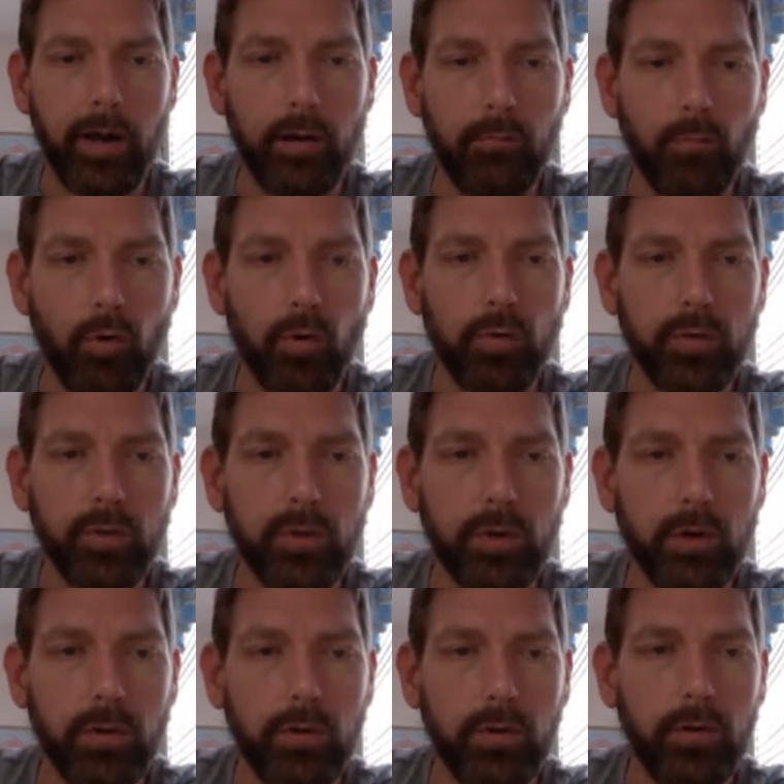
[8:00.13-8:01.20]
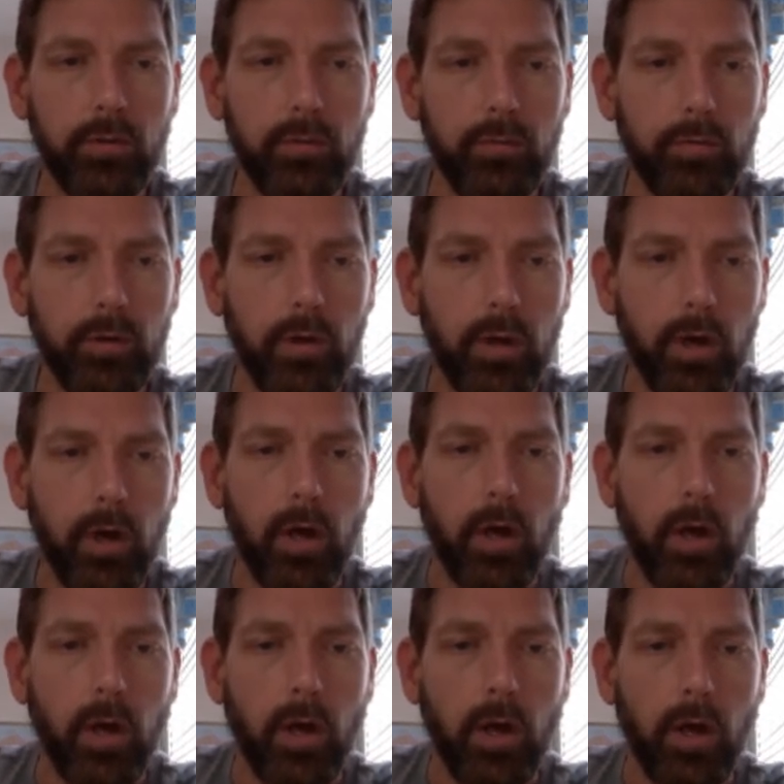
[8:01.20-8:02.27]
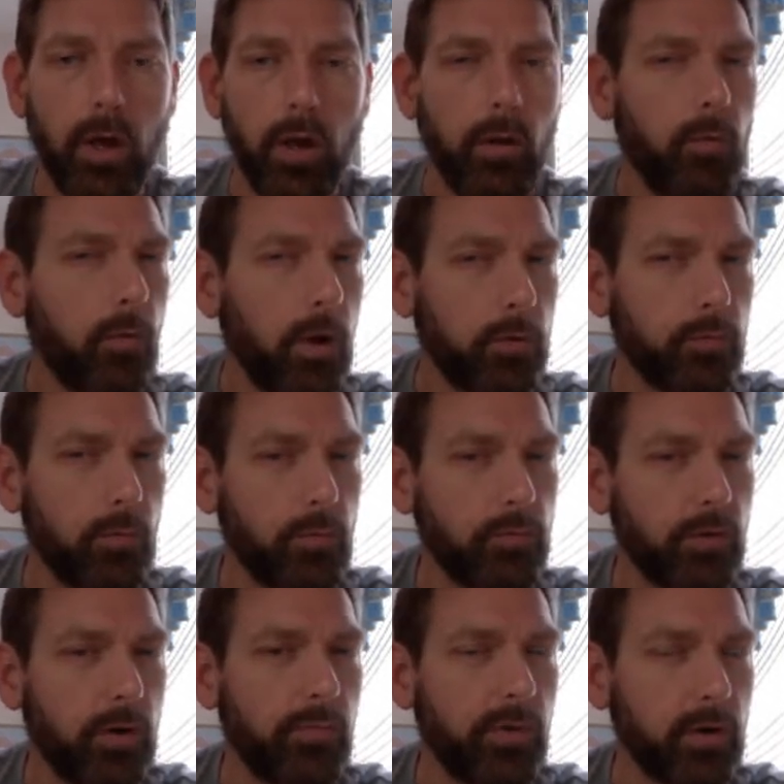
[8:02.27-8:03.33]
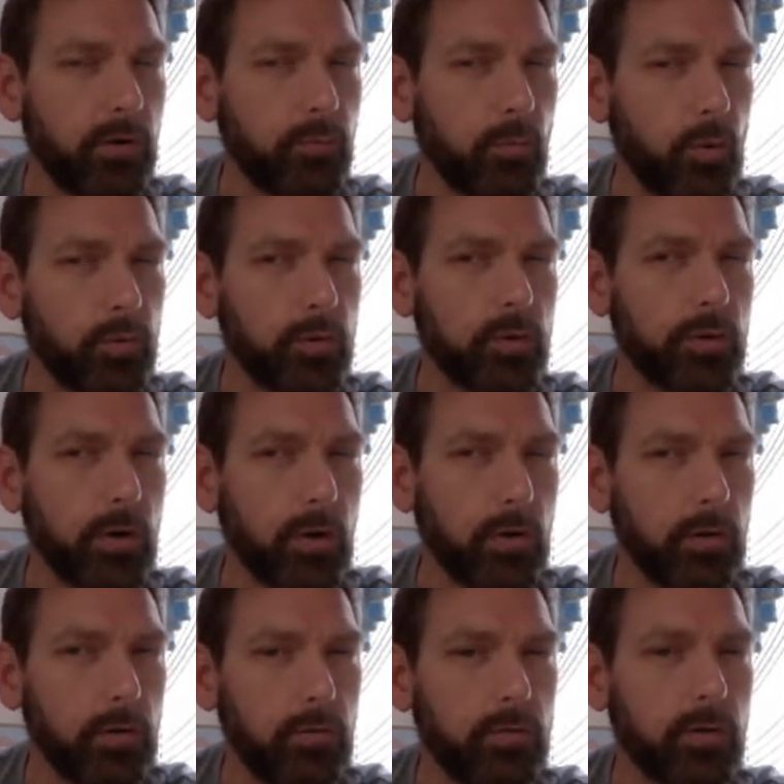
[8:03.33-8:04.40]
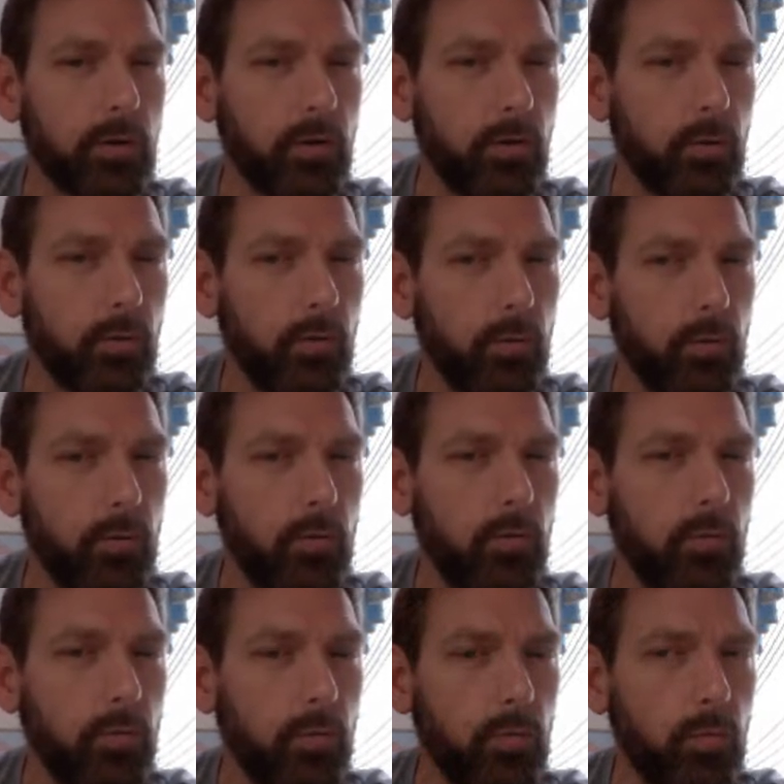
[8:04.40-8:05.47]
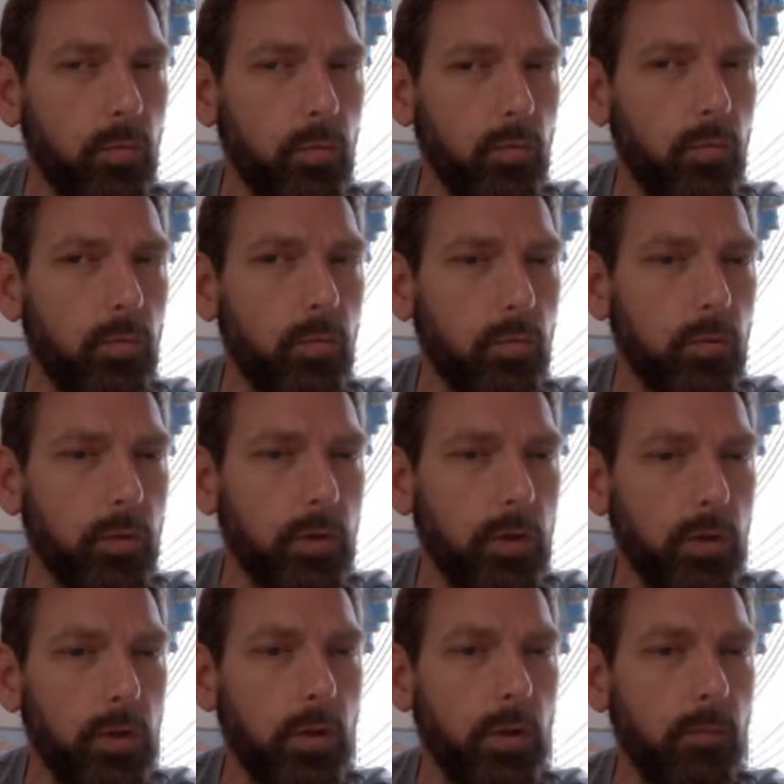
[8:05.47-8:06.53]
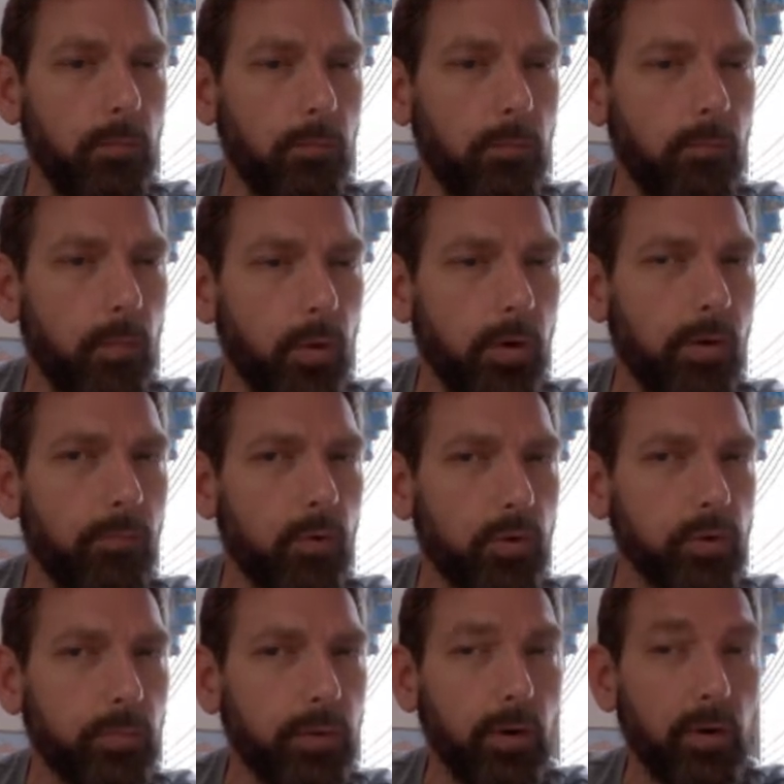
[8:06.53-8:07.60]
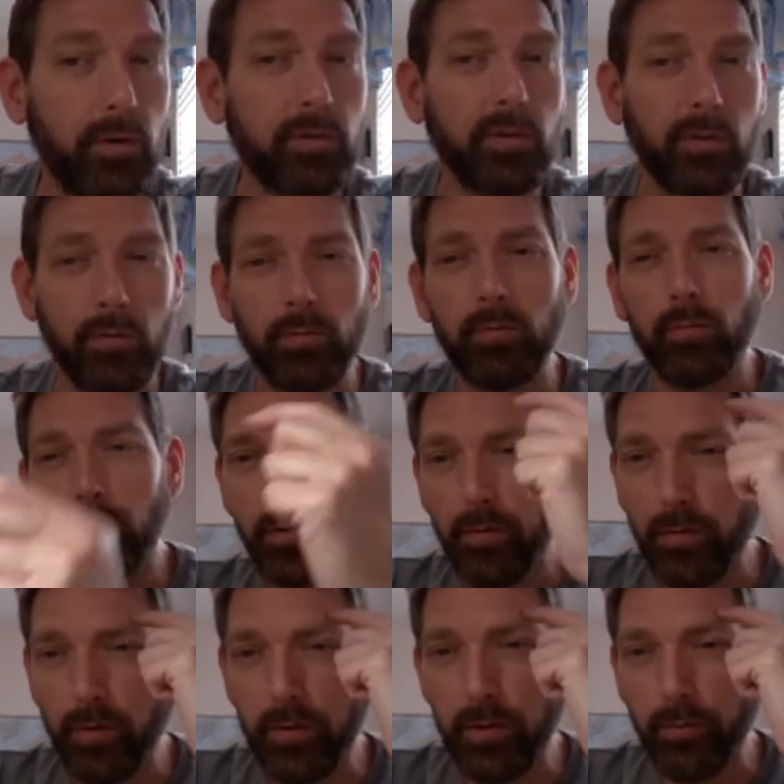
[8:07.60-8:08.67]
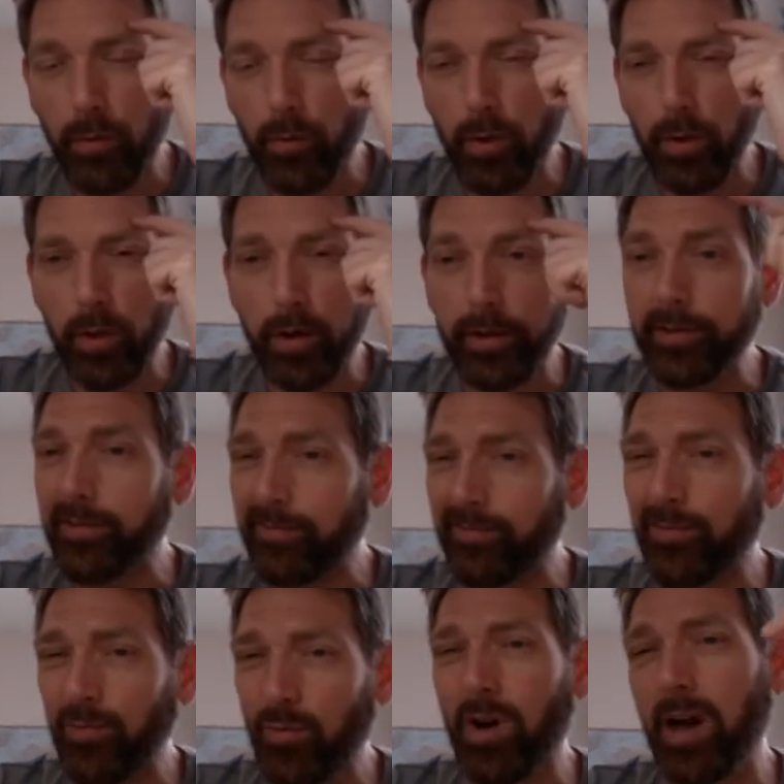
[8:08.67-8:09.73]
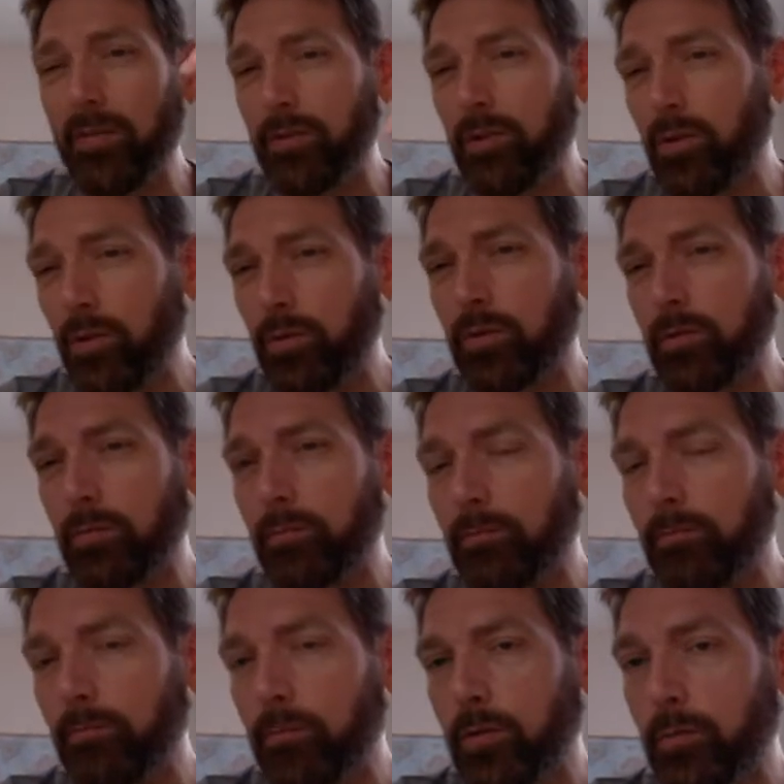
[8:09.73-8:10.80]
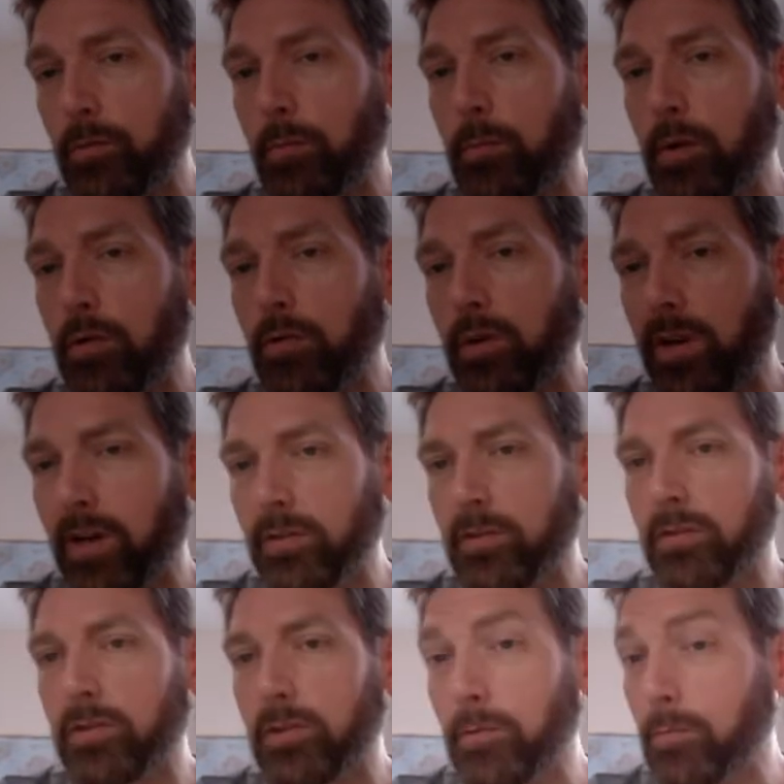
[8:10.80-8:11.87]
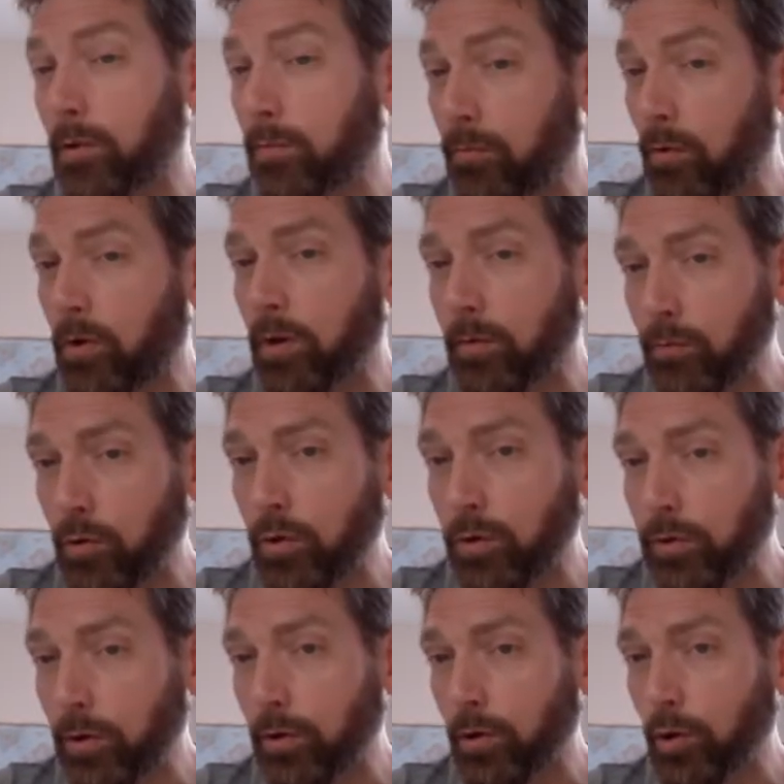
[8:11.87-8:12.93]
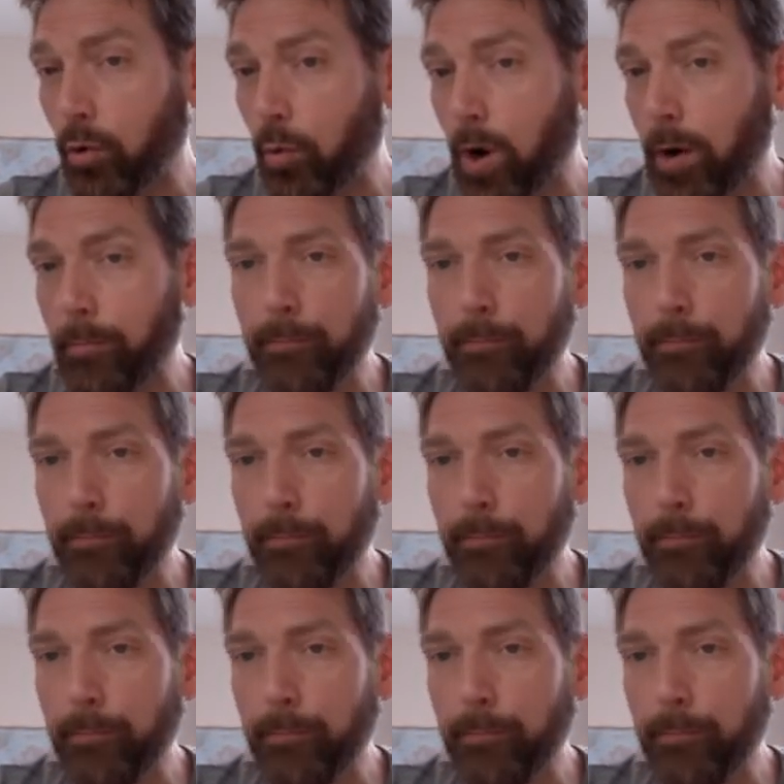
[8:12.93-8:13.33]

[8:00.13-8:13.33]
Moles of solute, that's what we're trying to figure out, is moles of solute. So we don't have moles up here, so the first thing we realize, we'll have to do some dimensional analysis, some converting of units here in a little while.